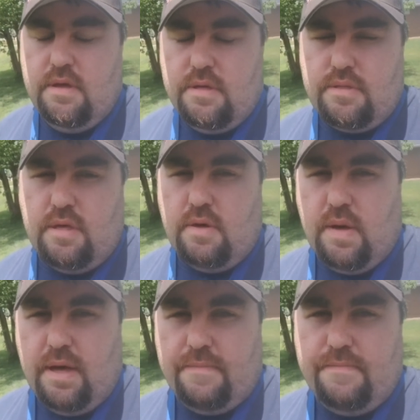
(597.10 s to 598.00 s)

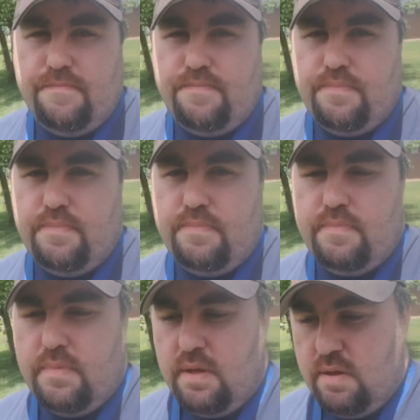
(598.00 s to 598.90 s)
So um,
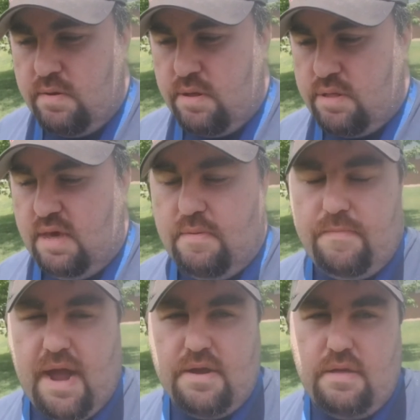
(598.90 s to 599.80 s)
just giving
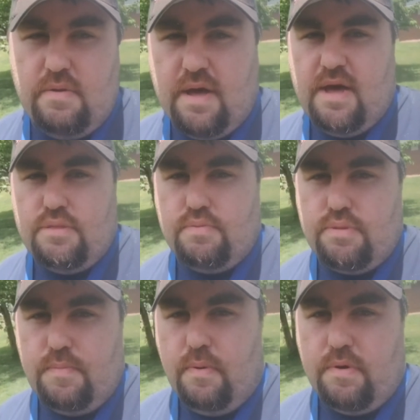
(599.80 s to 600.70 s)
them back to you guys for
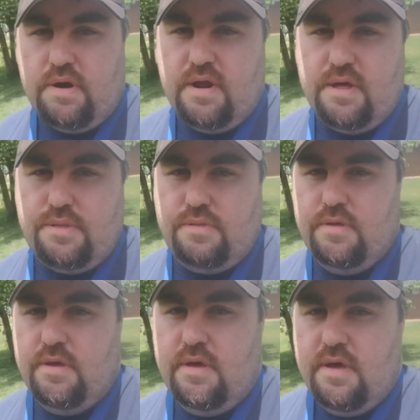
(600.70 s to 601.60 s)
supporting us,
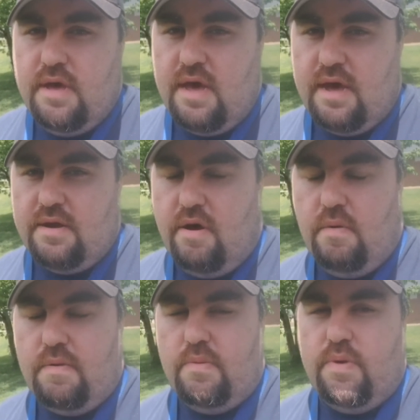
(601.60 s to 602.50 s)
and
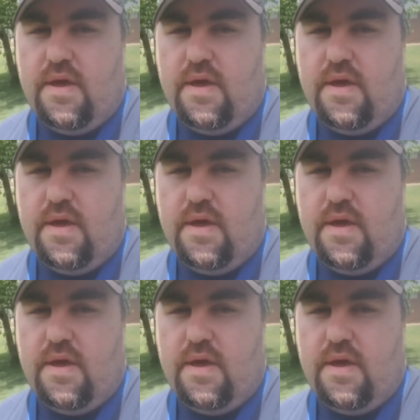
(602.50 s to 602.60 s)
hopefully we